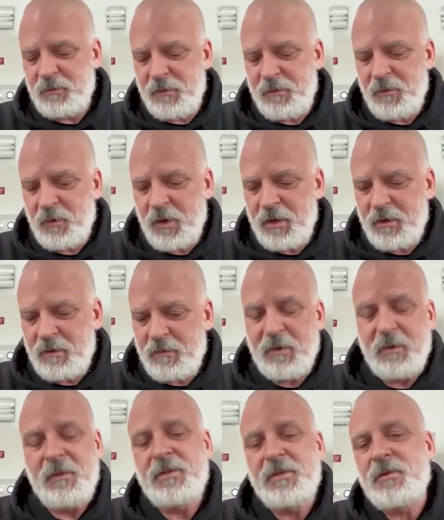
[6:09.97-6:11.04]
we've created a
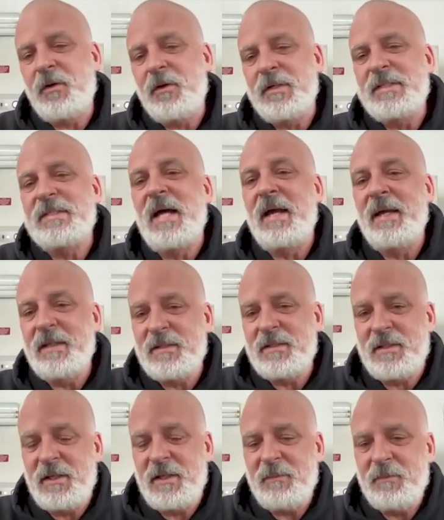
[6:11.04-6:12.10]
very strong science
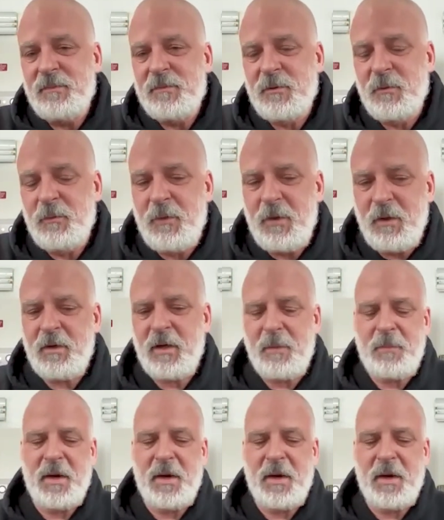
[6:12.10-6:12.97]
team. So when we look at